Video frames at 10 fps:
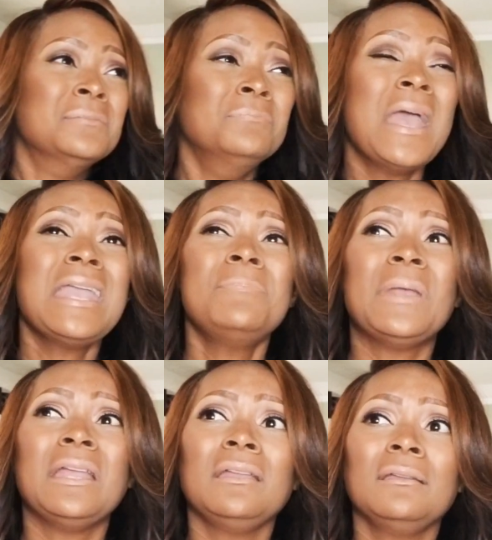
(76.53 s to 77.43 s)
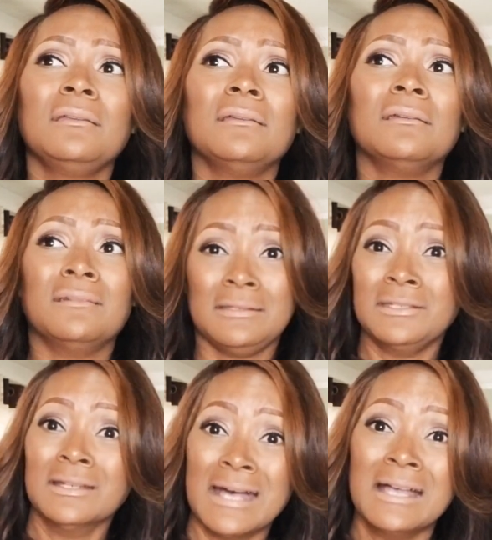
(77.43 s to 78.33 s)
Maybe
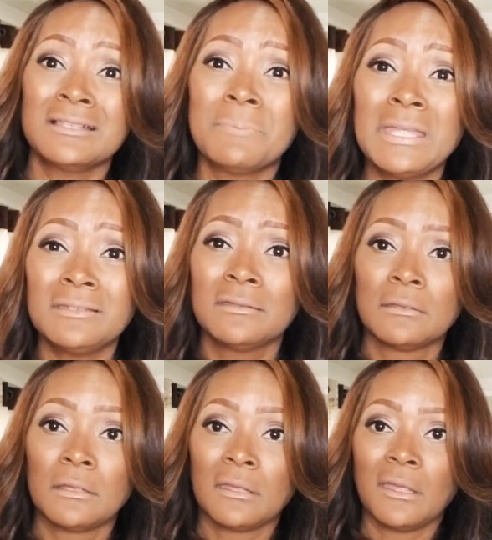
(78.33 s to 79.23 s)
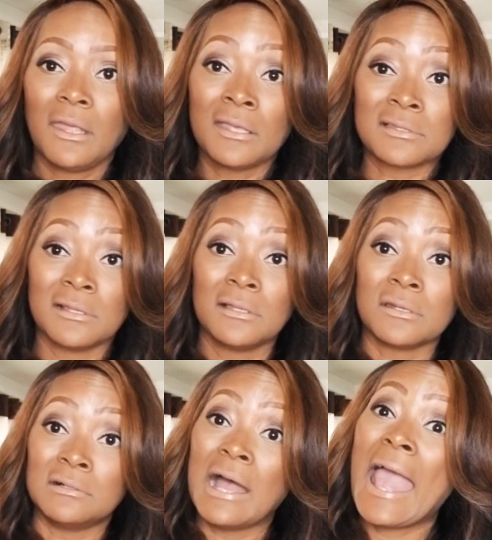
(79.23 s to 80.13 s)
your husband is a
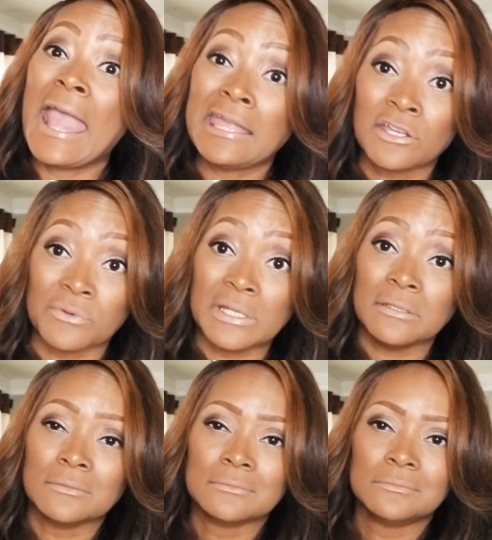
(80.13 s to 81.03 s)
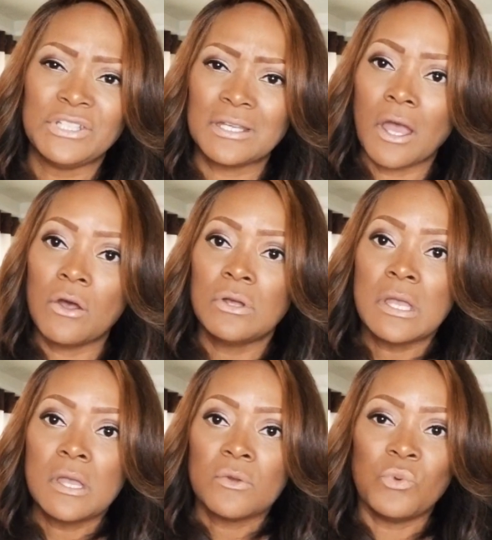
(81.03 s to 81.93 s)
little hangry, you know,
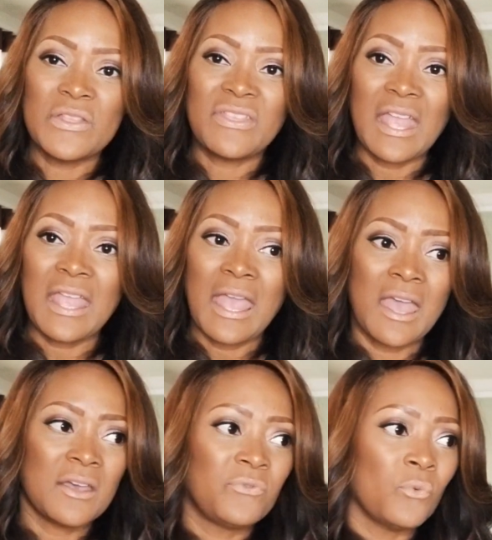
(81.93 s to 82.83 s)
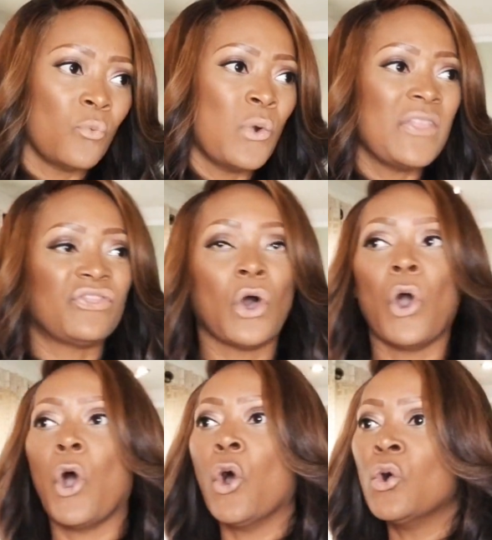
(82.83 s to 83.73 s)
when they have went the
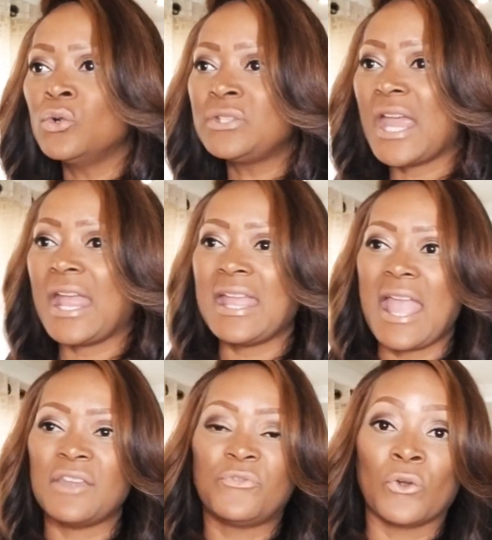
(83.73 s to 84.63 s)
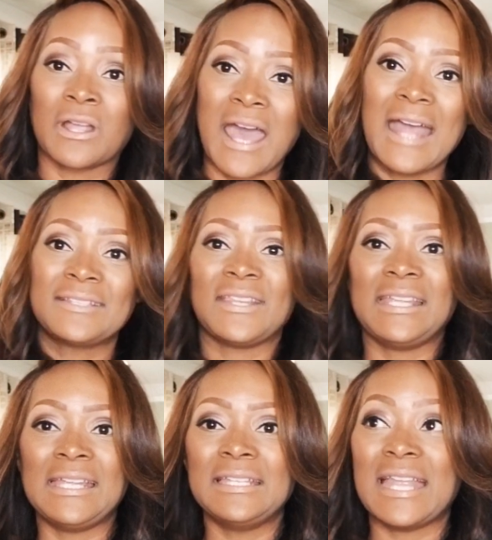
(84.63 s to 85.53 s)
whole day and forgot to
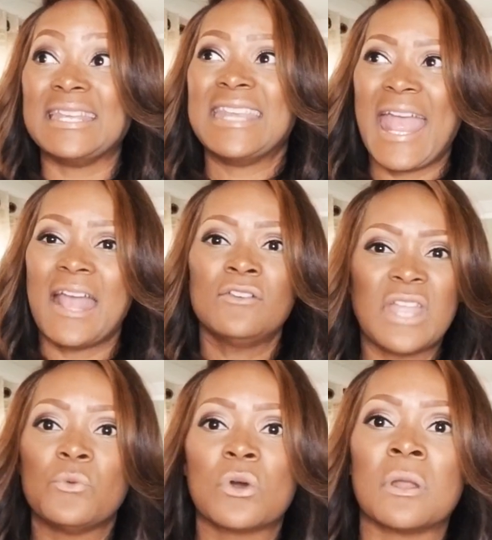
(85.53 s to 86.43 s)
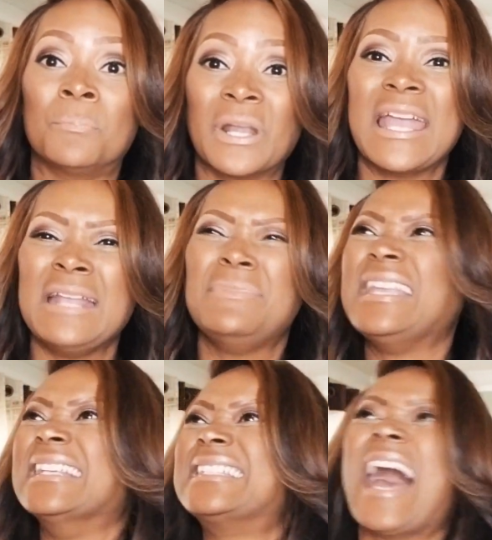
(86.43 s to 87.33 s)
eat and now they want to blame
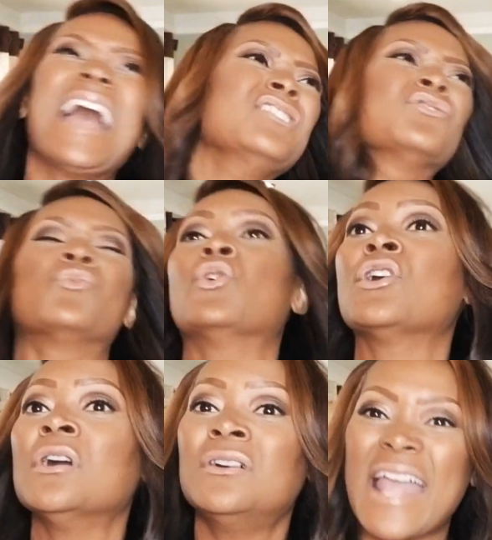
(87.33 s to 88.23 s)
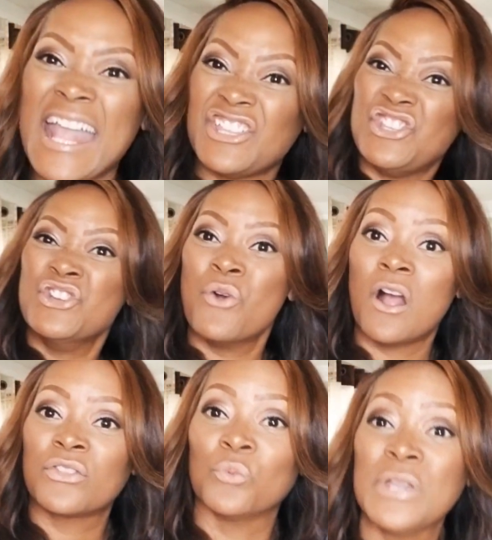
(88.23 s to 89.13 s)
the entire world and you
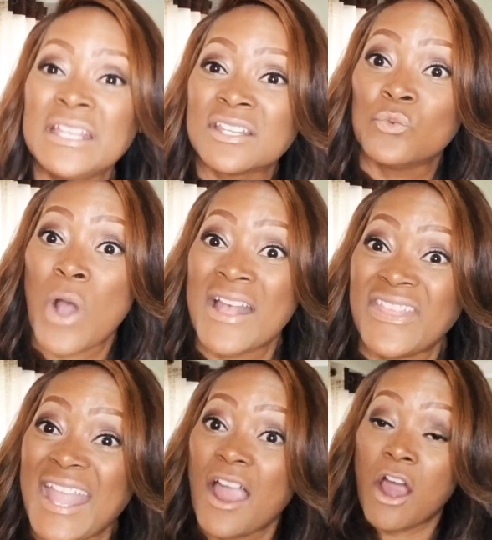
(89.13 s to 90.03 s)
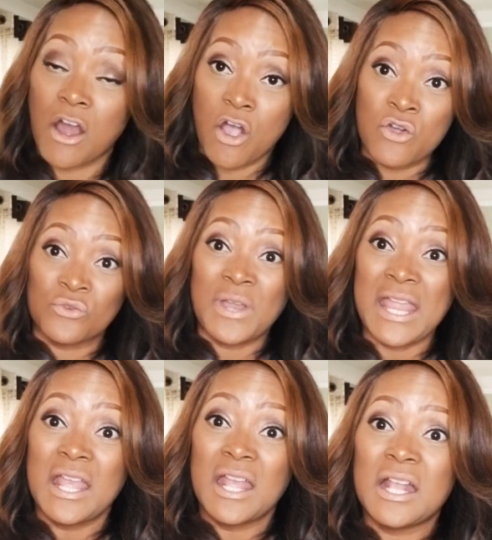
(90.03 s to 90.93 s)
are the reason why they are hungry.
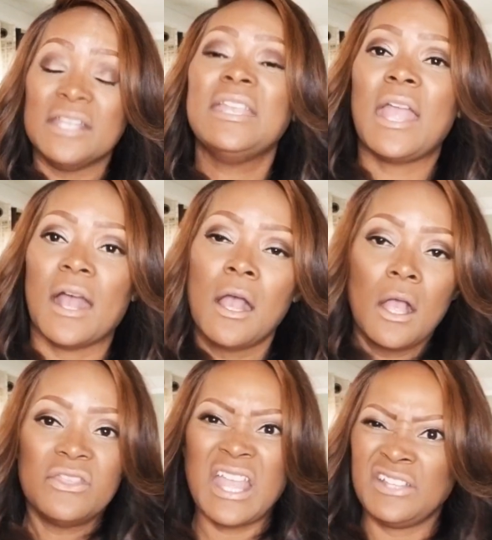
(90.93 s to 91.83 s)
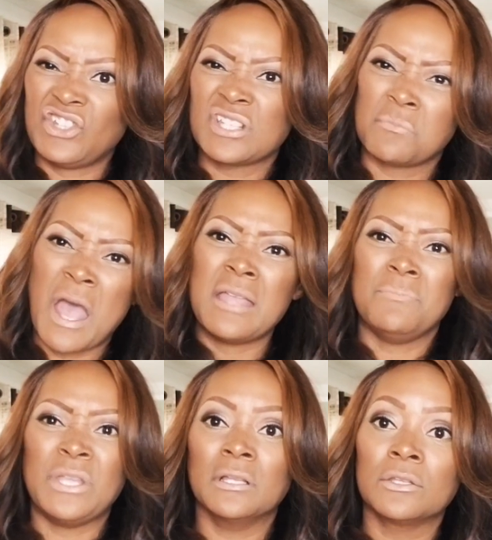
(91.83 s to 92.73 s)
Yeah, they just might
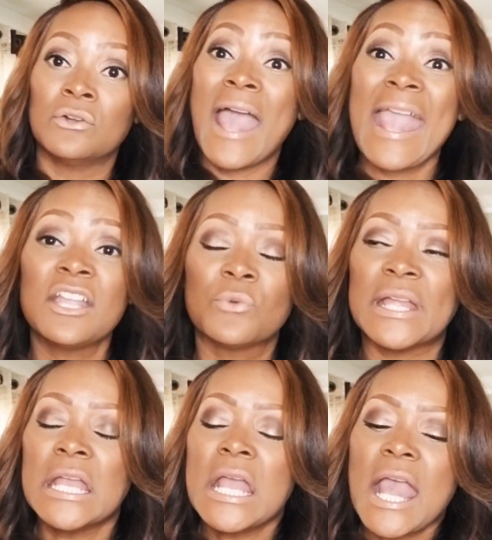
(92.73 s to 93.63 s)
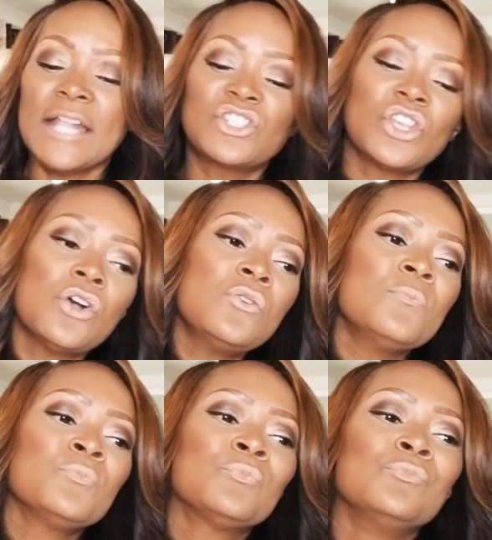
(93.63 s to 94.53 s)
be a little hangry. And
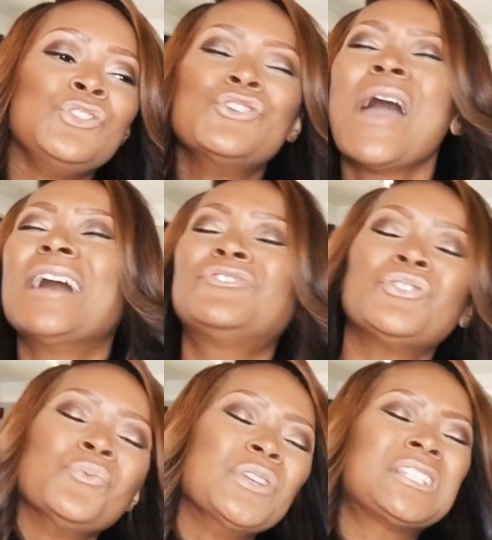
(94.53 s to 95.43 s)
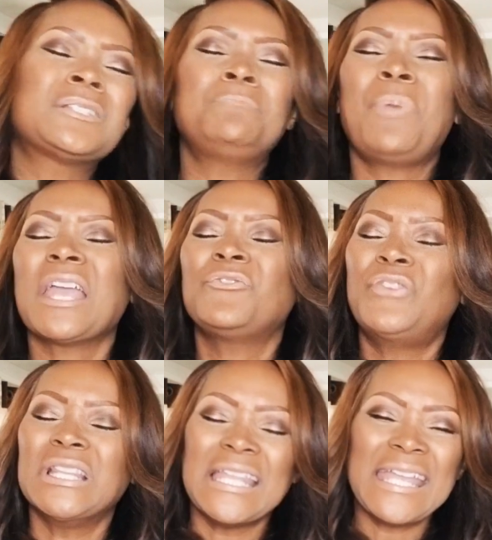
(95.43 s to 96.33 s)
so you have to
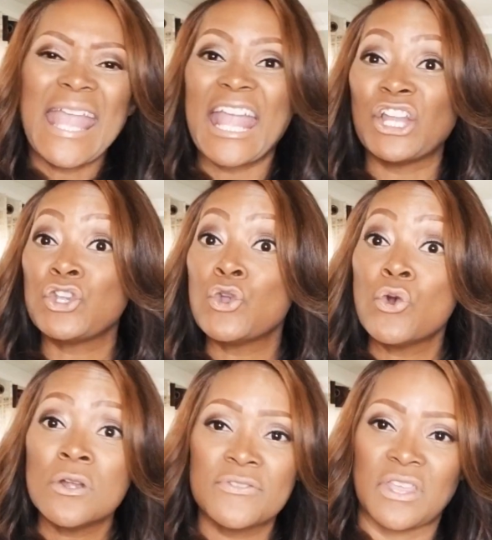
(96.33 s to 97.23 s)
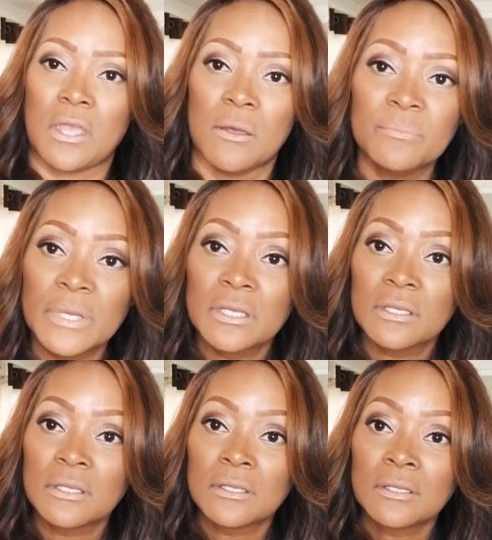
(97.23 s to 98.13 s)
respectfully ignore them
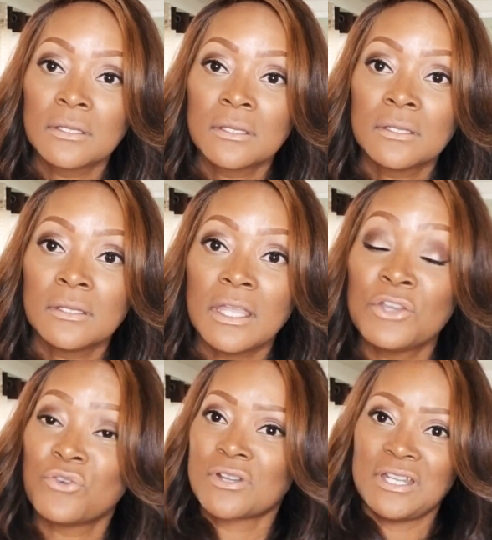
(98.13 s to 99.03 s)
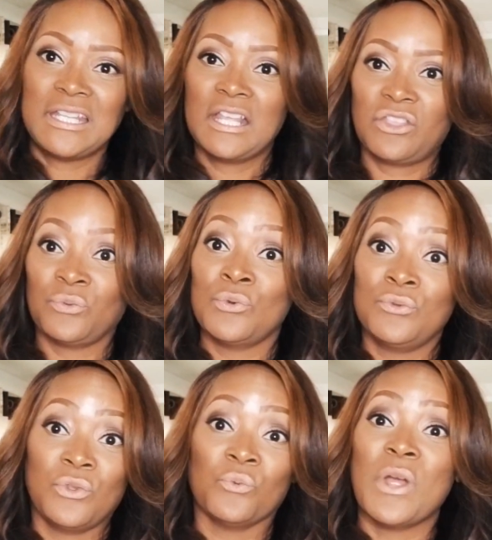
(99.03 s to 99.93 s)
in order to get
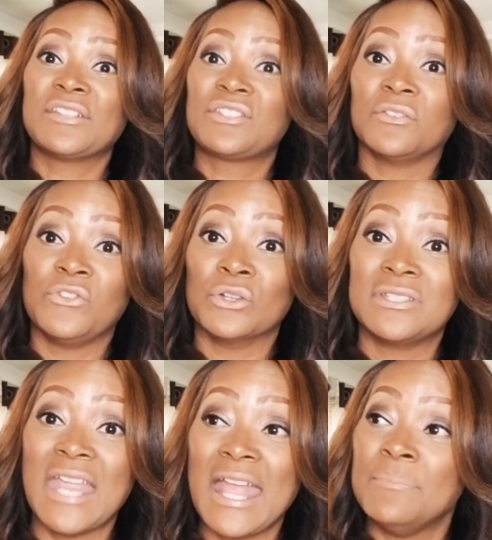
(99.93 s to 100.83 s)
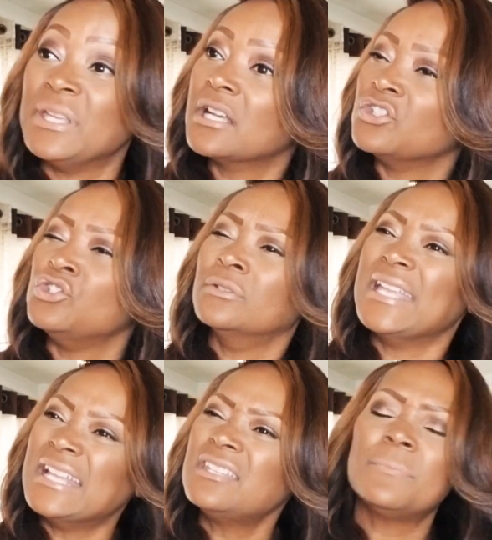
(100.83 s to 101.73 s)
through the rest of your day because you'll
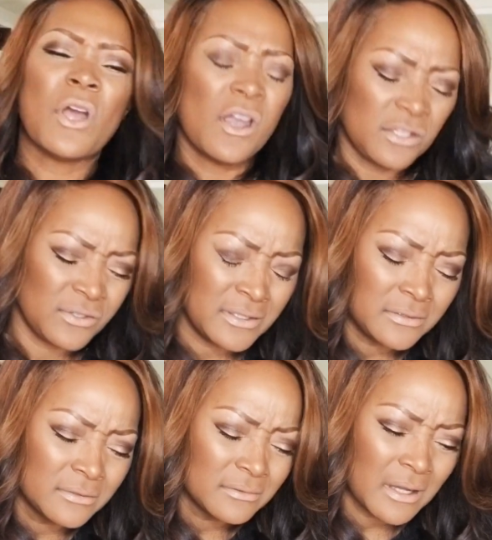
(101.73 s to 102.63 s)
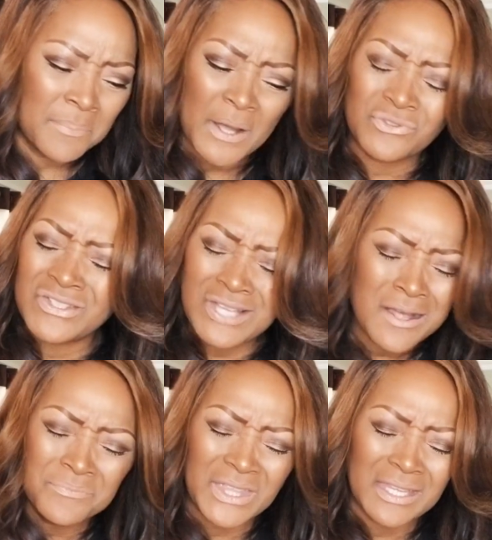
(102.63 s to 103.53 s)
end up arguing about
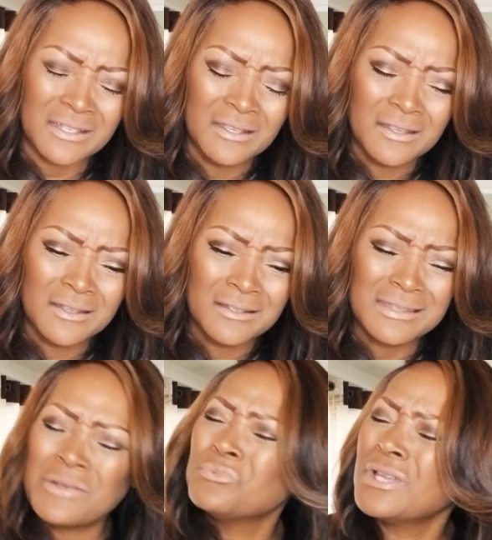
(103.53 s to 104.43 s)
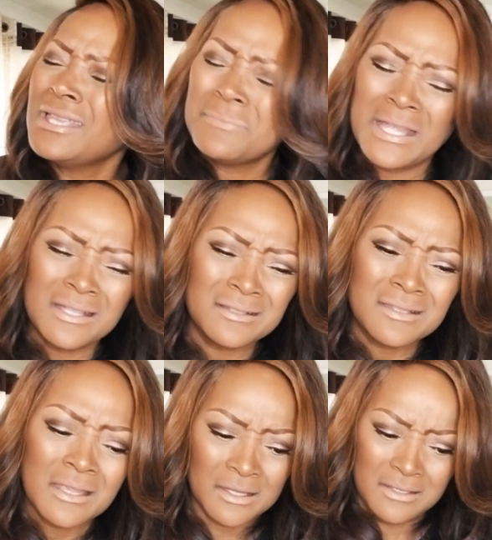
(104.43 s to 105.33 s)
something that really
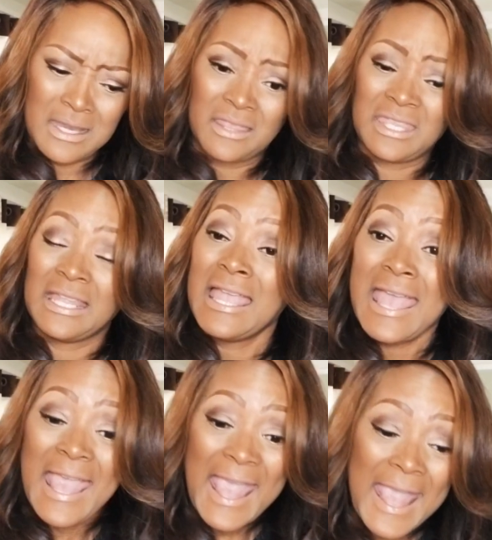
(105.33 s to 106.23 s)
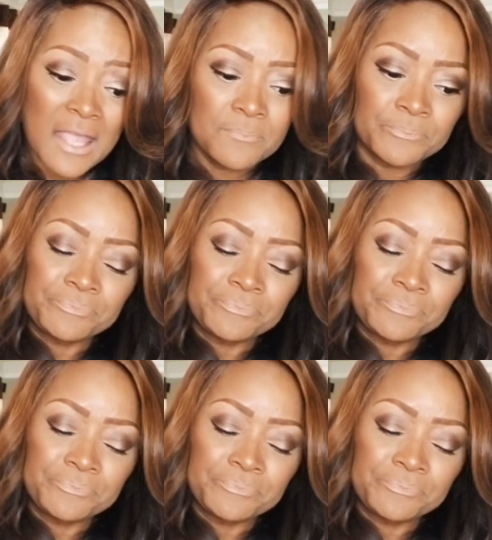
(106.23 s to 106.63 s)
means nothing. And